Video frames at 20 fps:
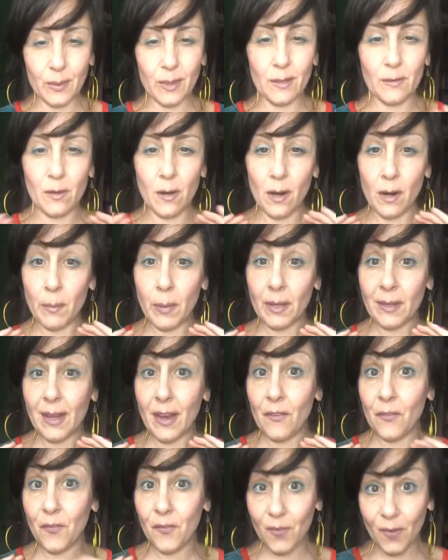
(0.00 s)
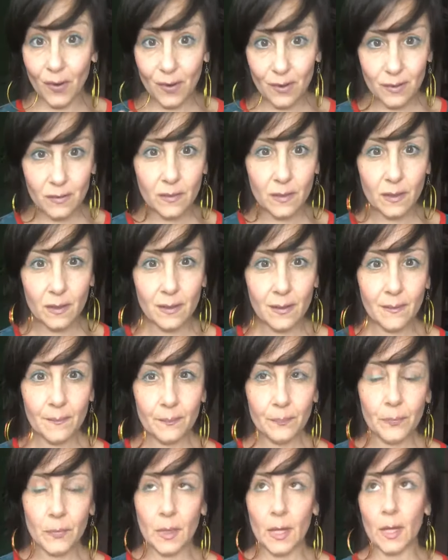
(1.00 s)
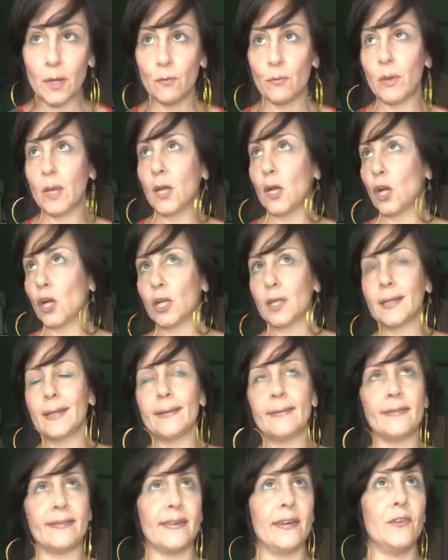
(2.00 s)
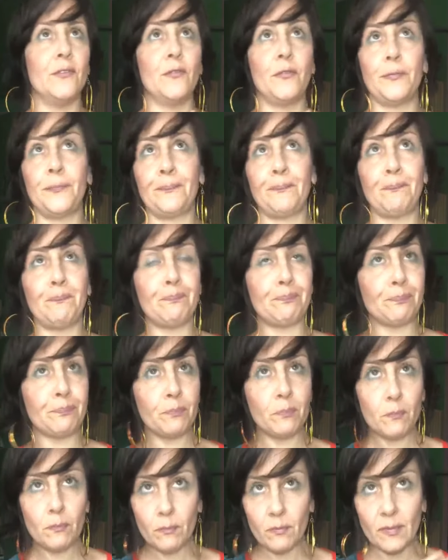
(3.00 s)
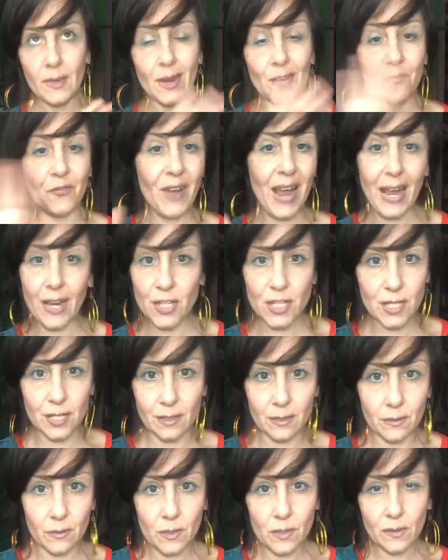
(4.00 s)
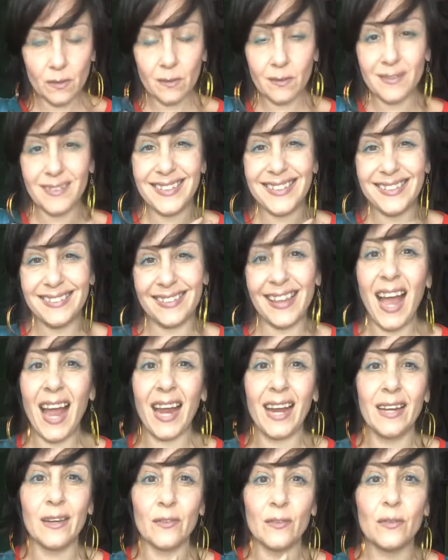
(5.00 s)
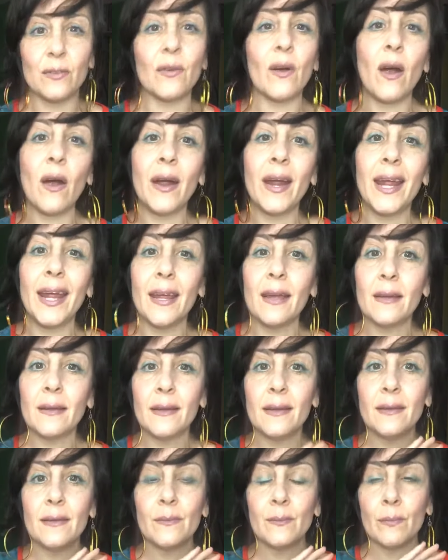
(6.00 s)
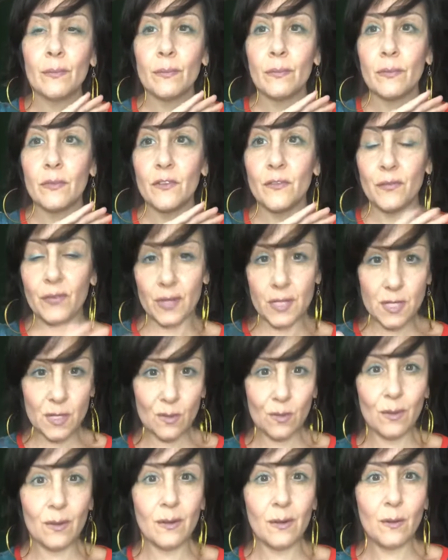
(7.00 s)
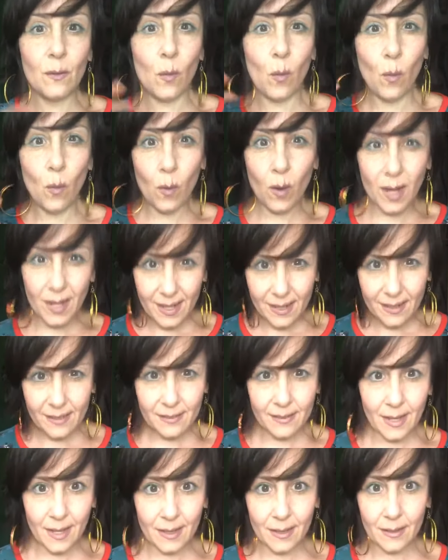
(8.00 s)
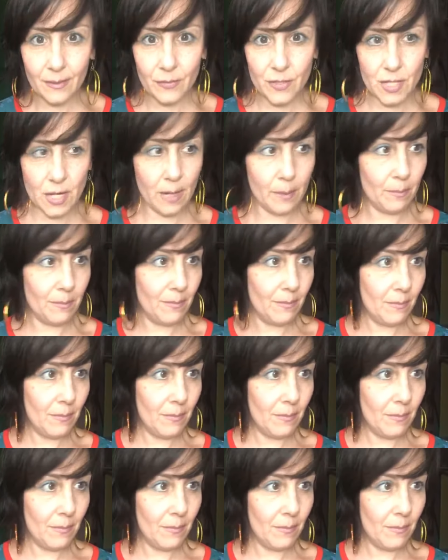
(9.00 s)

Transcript: we're going to talk about that first, like regardless of fashion, just design, drawing, visual, what is negative shape?